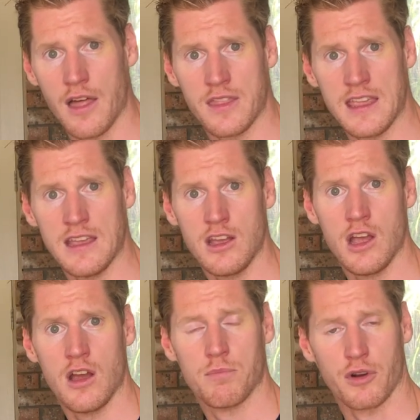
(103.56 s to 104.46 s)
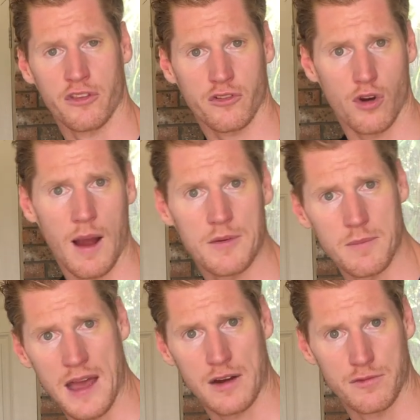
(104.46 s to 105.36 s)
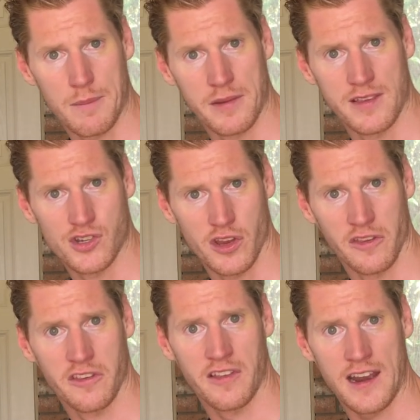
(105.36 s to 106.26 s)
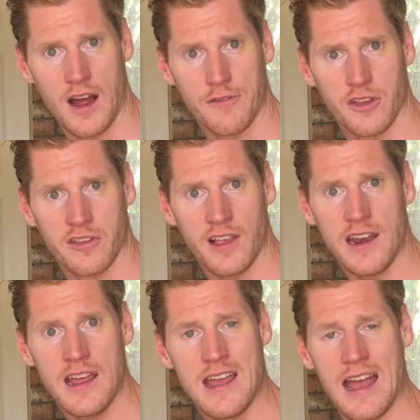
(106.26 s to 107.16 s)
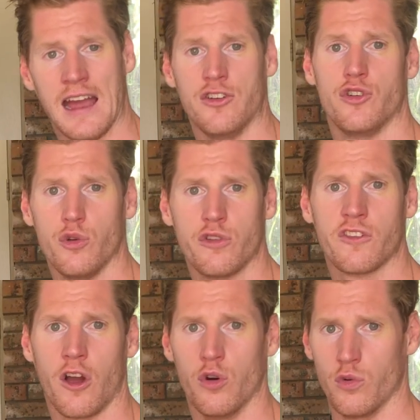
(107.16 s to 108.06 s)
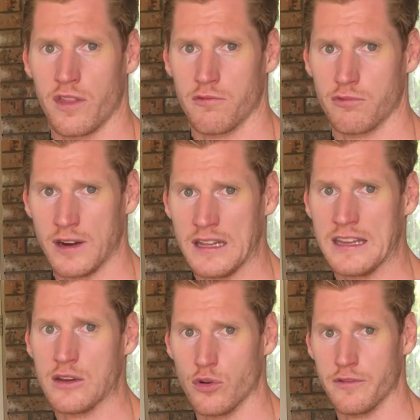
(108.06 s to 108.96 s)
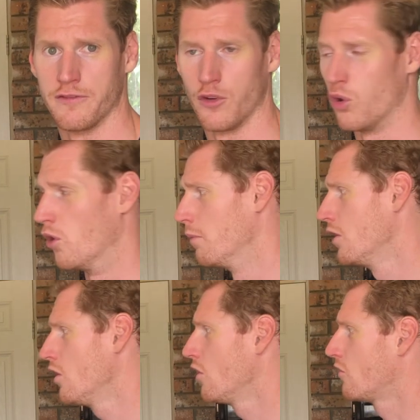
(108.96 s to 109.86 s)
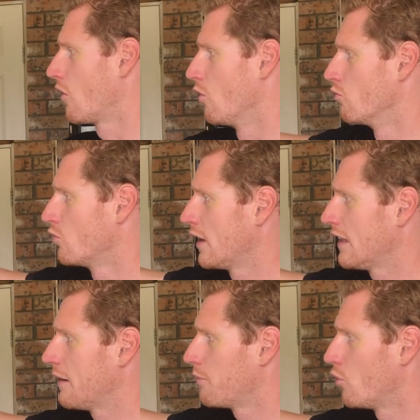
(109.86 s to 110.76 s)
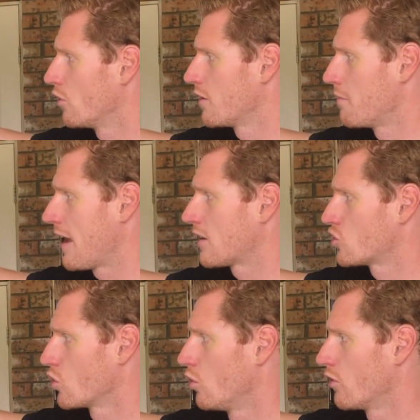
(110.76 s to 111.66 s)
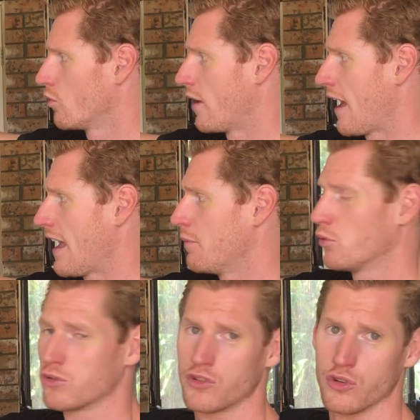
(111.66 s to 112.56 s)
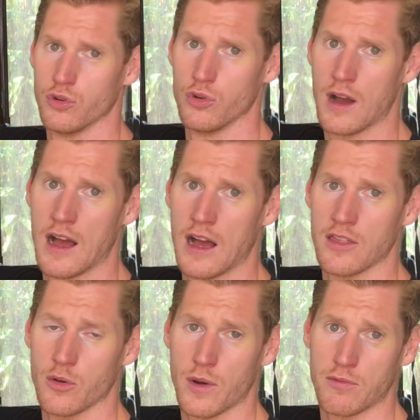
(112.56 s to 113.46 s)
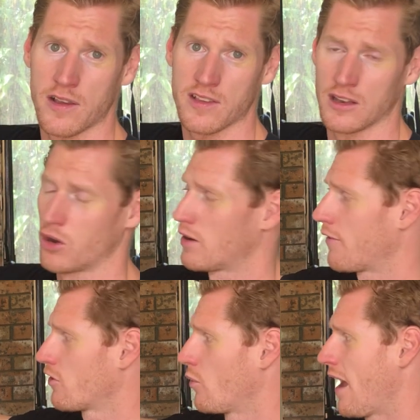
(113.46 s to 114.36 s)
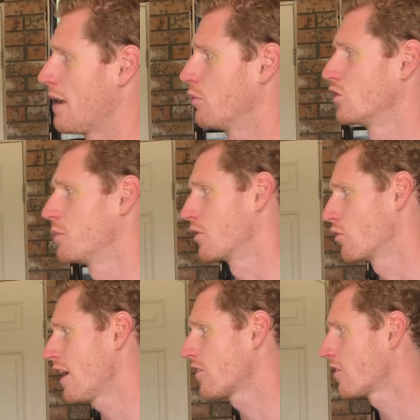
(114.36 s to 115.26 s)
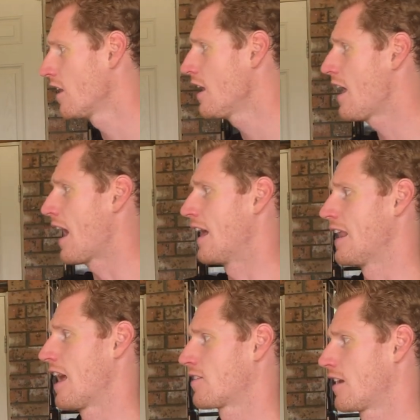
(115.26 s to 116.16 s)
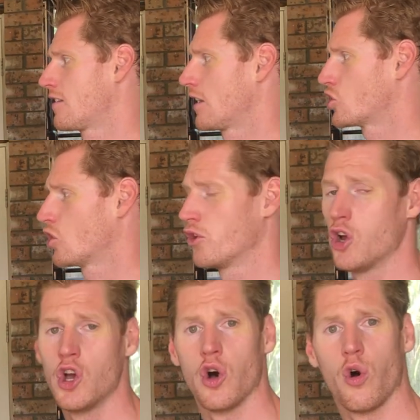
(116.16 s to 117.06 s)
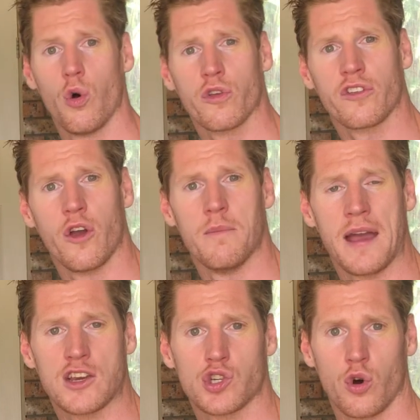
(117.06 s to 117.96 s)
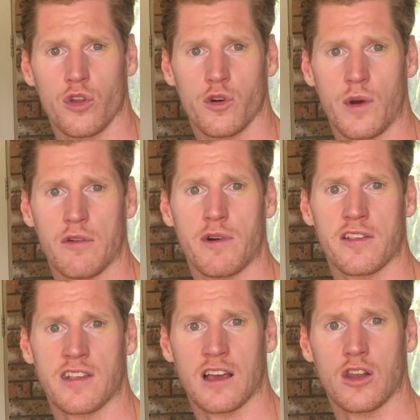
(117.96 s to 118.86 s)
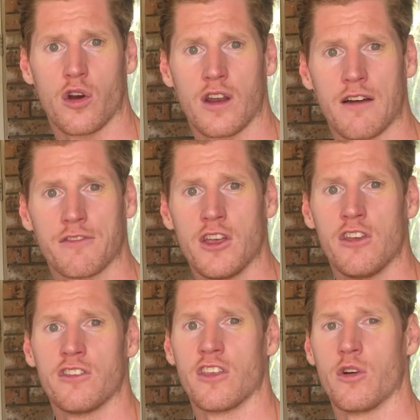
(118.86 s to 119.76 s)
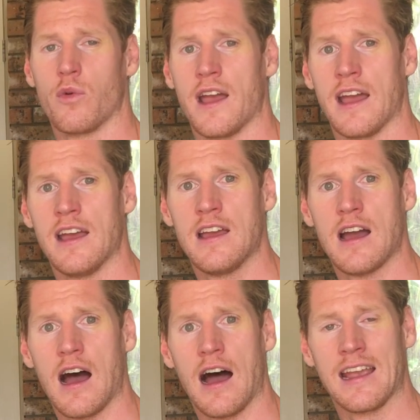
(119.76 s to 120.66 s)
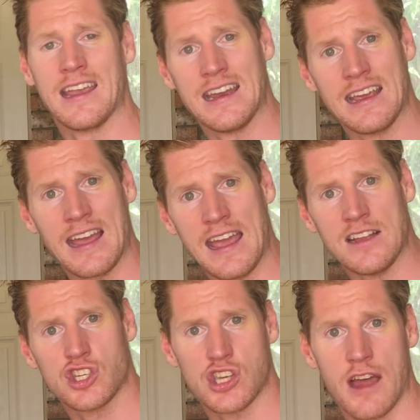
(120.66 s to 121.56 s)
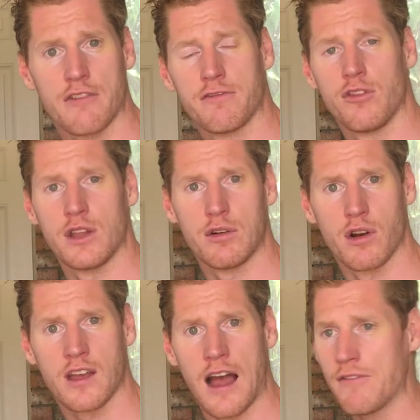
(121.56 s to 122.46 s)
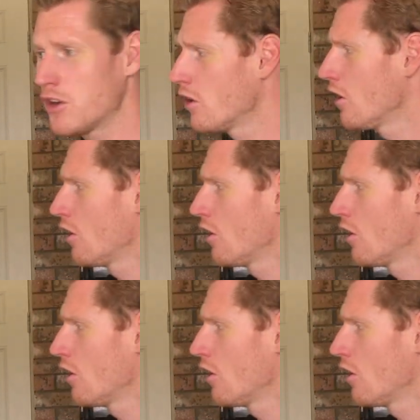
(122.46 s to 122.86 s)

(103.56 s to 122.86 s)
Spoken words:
the prescribed amount of repetitions set after set, and do so with really good form. So really important to make sure that we're able to that we're resting long enough so we're able to progress. And as I touched on, also make sure that we're resting long enough so that we're hitting each set fully recovered,